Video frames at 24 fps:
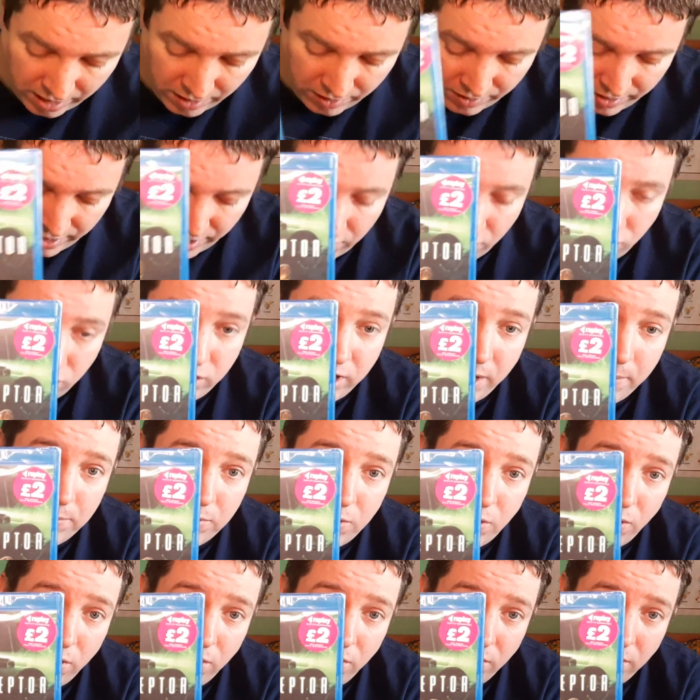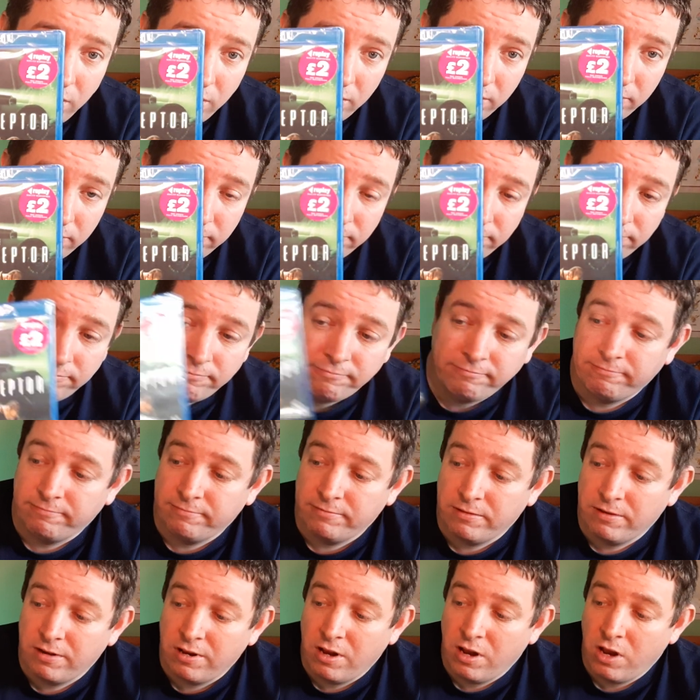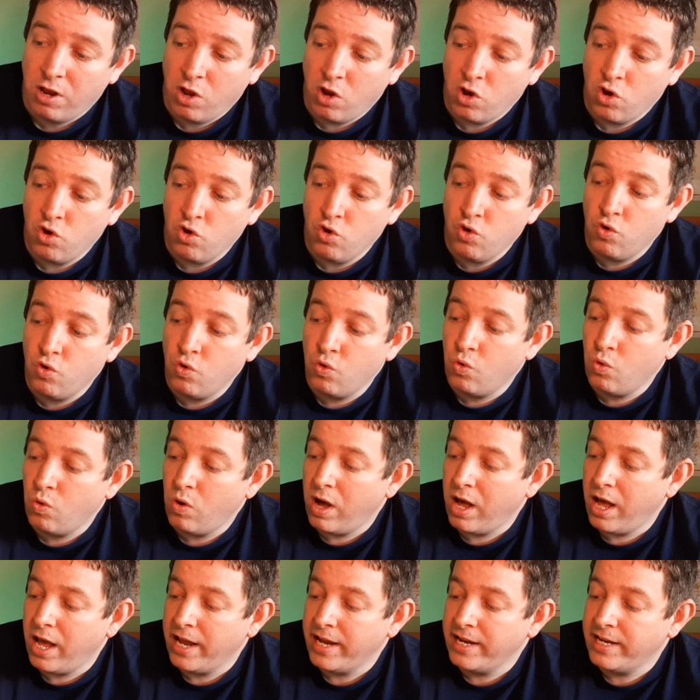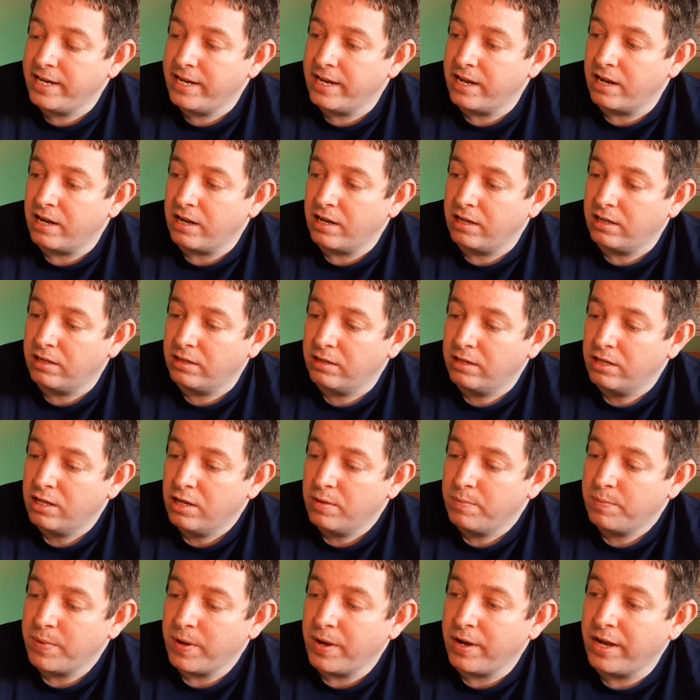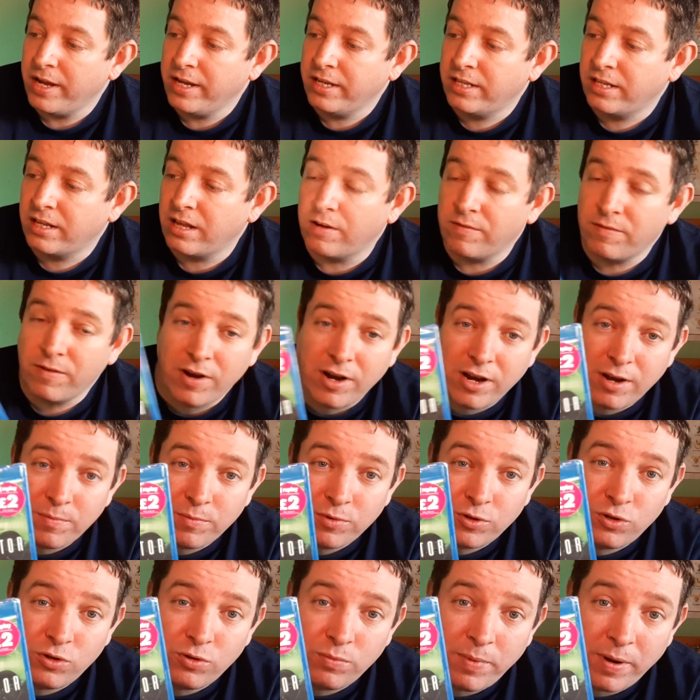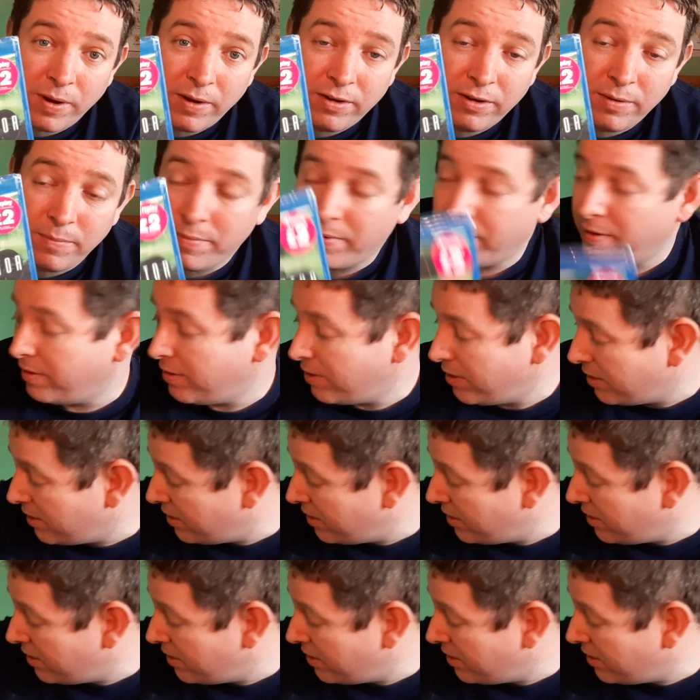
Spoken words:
The Interceptor. No idea. I liked the cover, and it was £2 a pick.